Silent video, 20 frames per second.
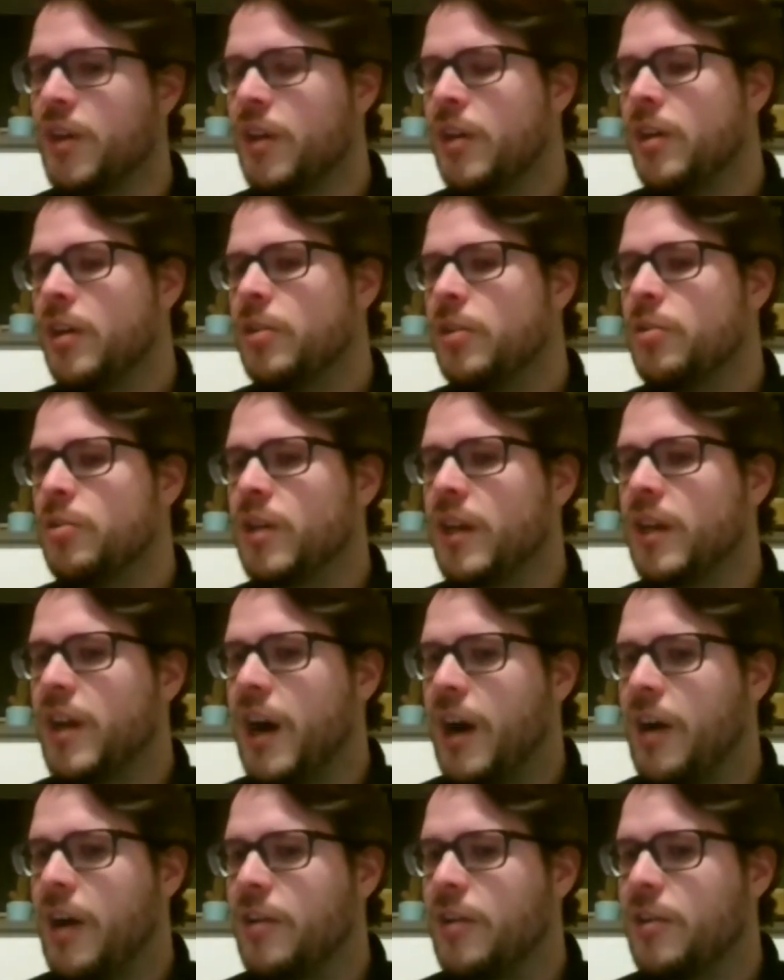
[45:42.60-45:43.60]
you can
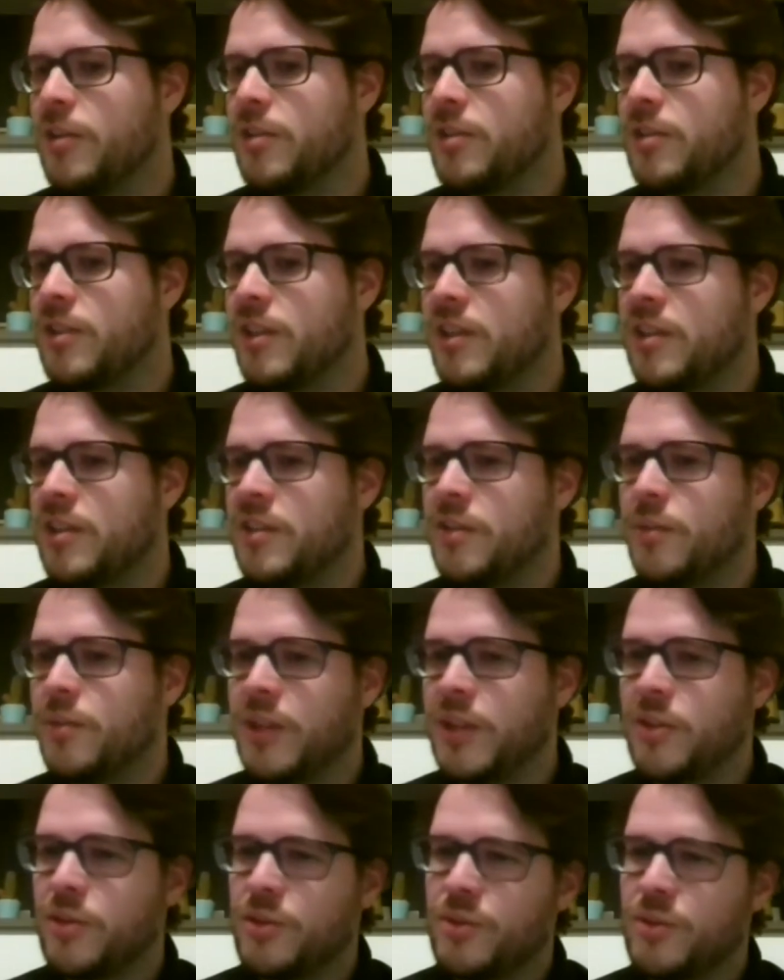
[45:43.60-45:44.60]
argue is an easy way
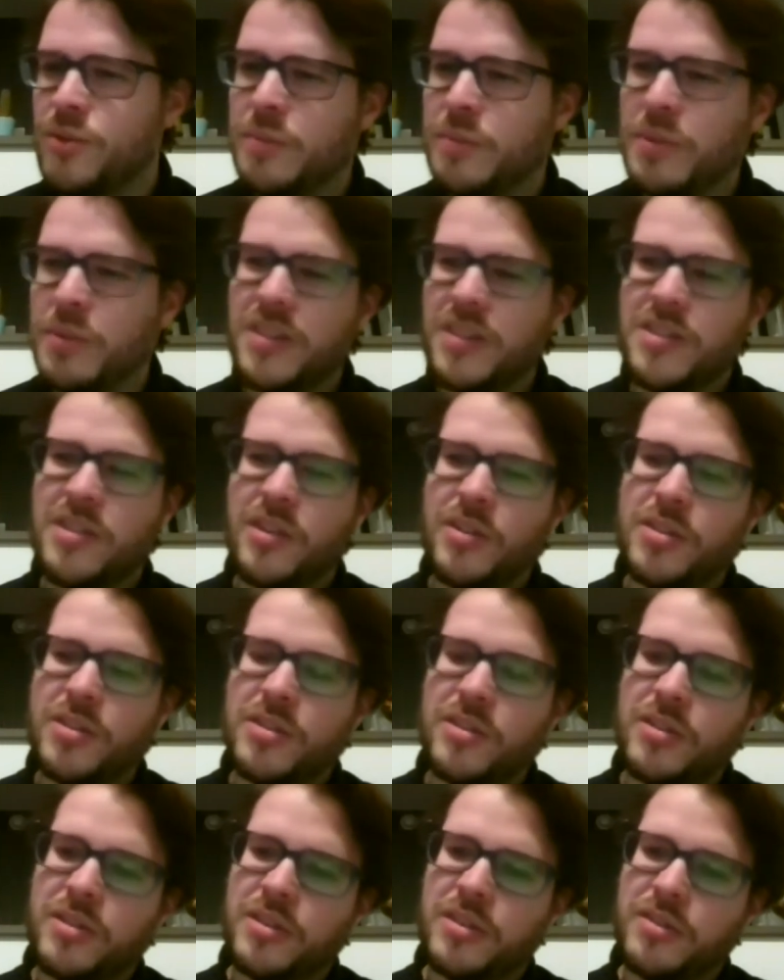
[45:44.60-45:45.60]
to do it, but it's also
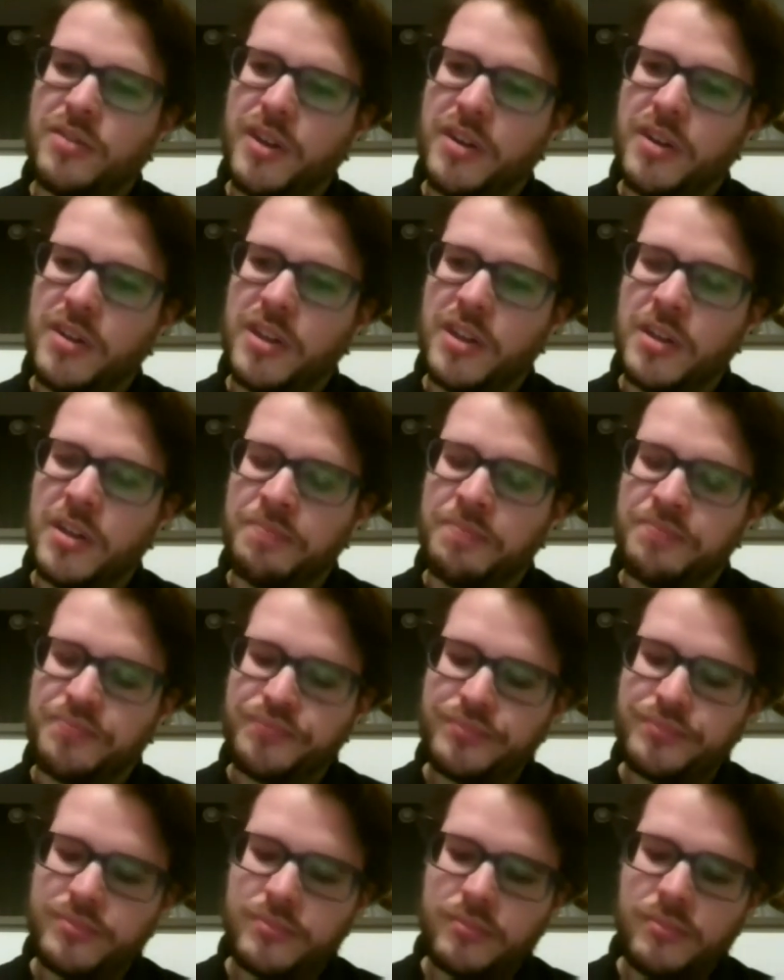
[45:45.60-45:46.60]
not a very
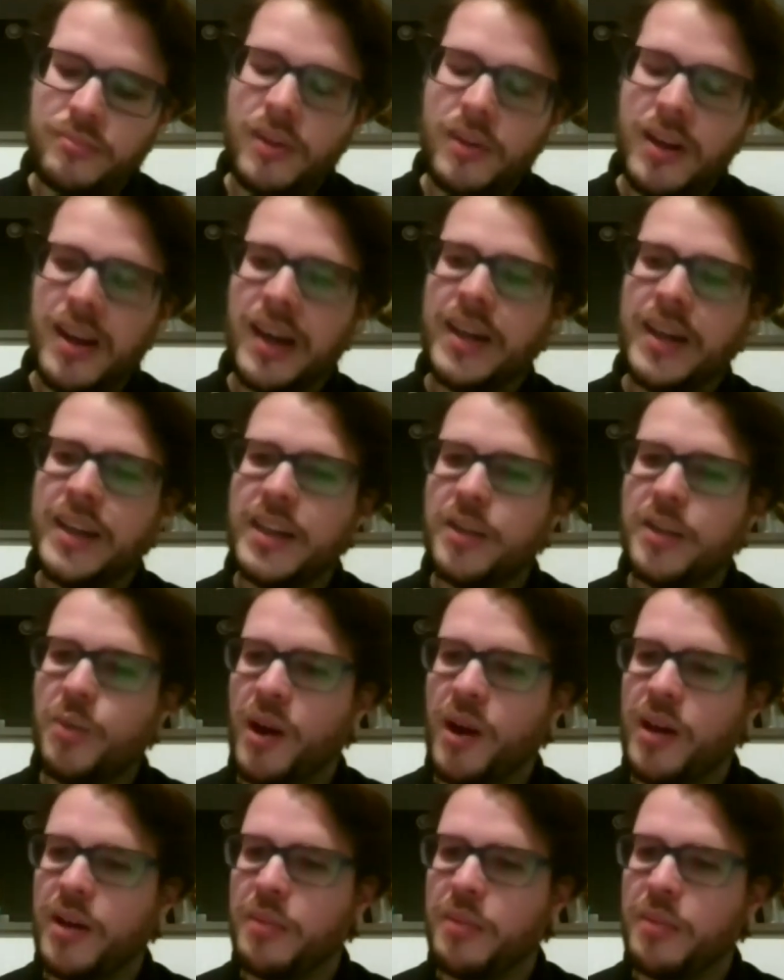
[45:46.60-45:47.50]
lean one.